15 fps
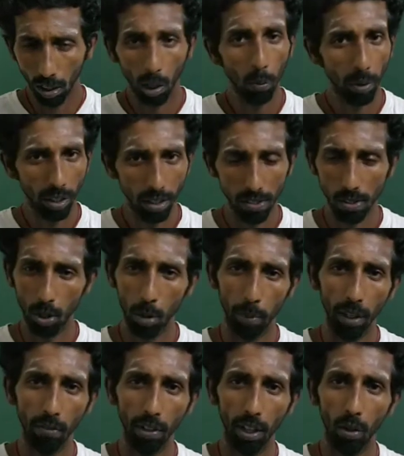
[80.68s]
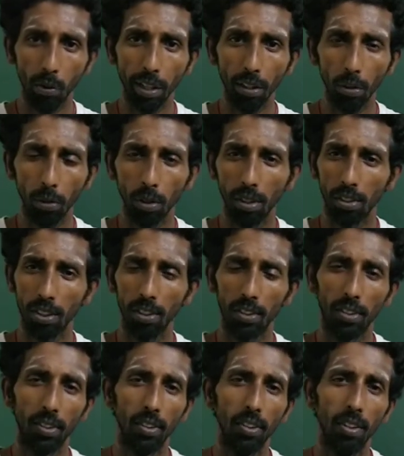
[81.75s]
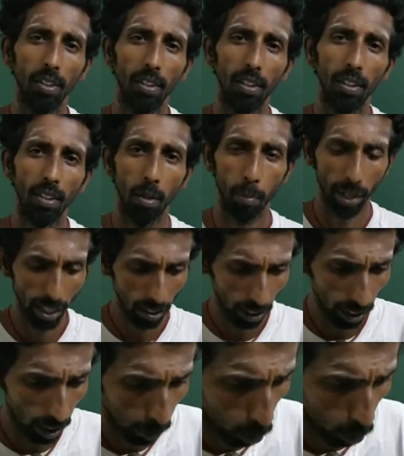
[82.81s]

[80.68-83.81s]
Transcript: now in this topic we are going to discuss the main thing